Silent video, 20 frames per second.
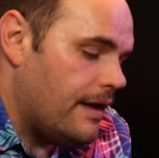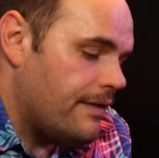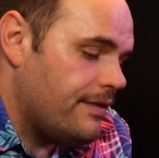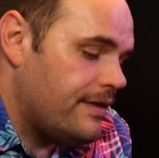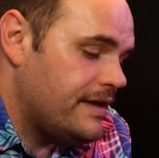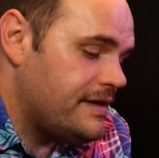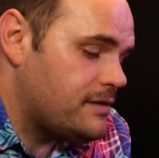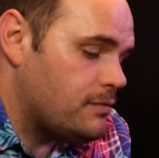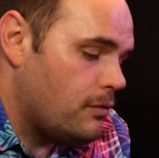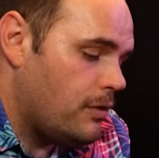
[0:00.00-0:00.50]

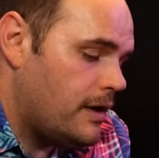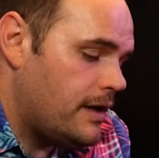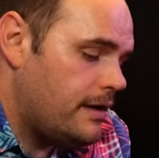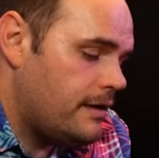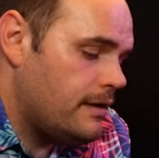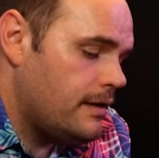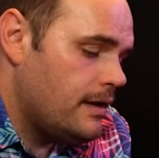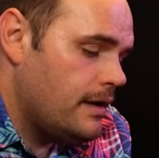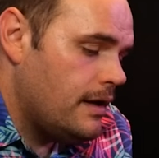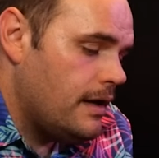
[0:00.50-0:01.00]
This one.
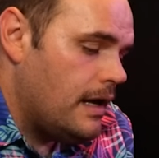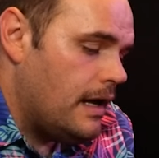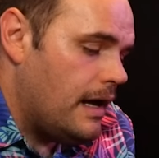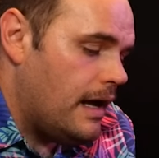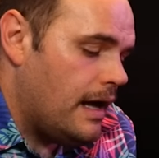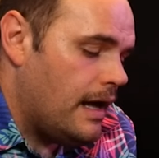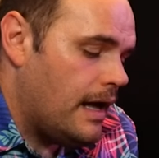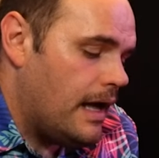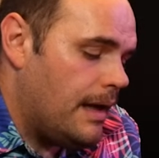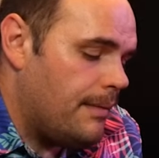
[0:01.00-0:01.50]

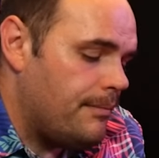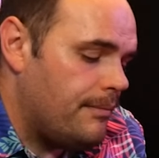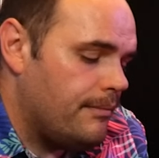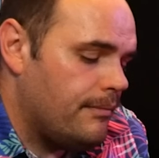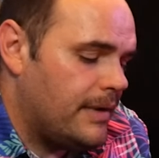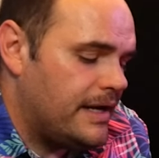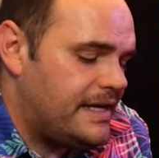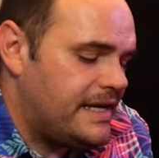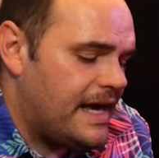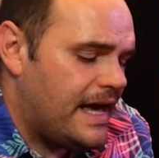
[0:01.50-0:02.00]

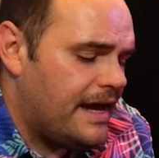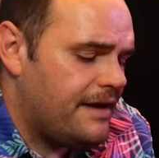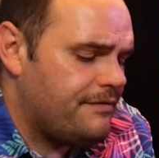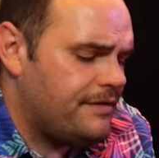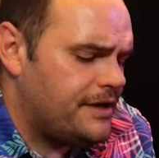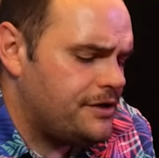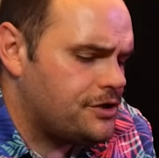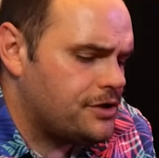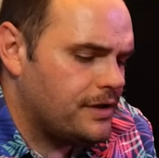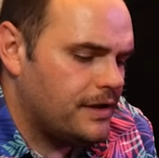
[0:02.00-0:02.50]
My dad
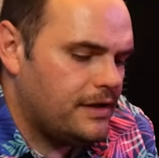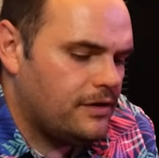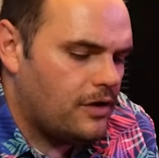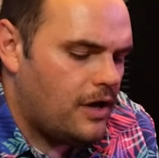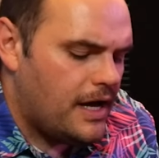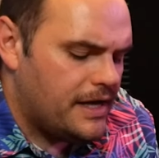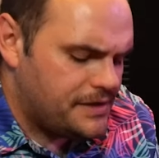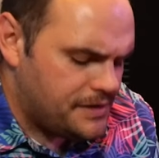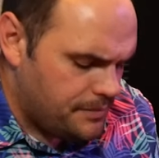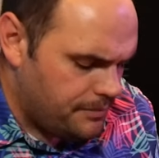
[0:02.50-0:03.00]
eventually
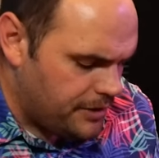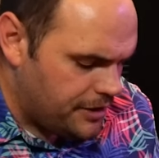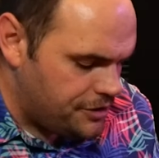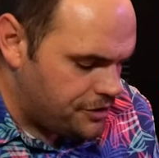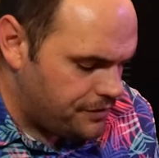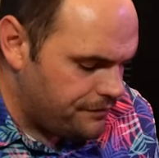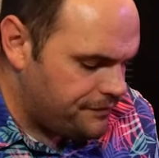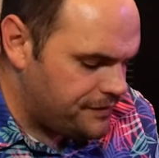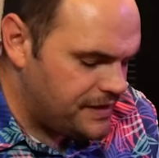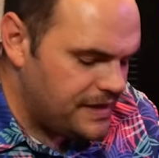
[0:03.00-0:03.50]
lost a
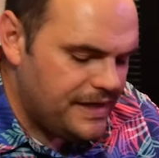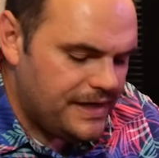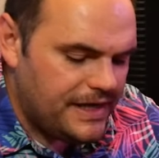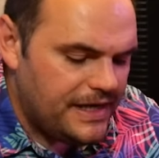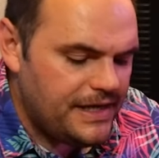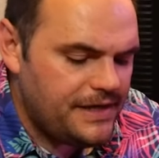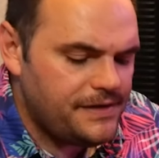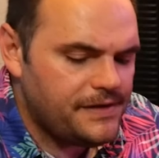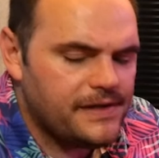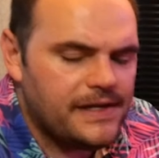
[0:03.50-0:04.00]
bunch of
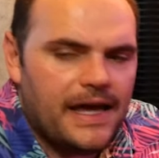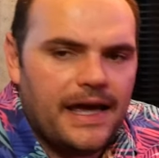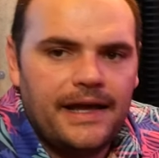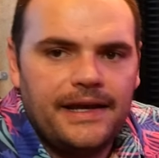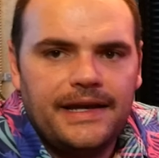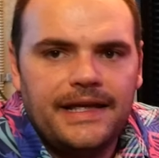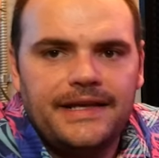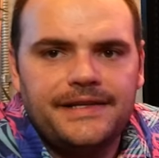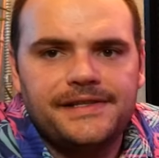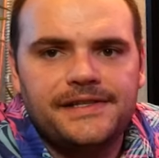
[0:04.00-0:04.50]
CDs,
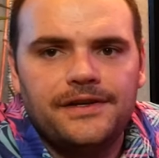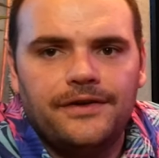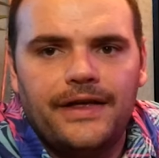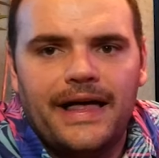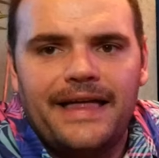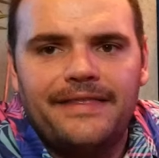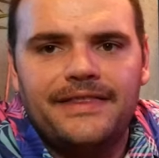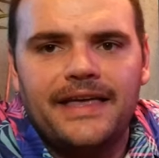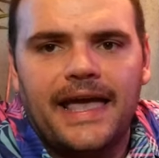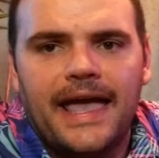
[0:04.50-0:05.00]
and he still
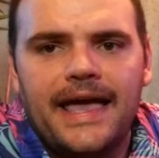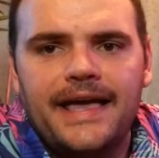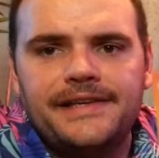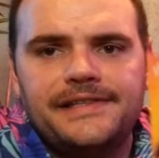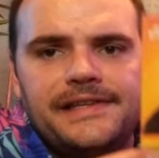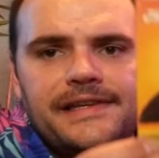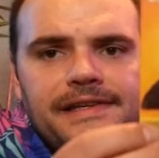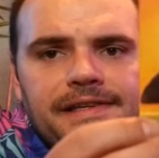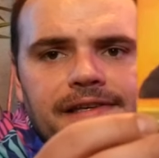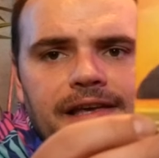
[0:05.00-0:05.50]
had the
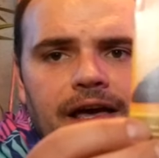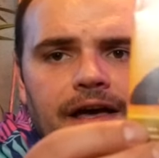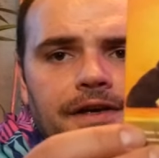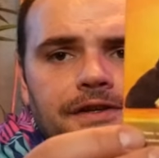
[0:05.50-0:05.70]
cases,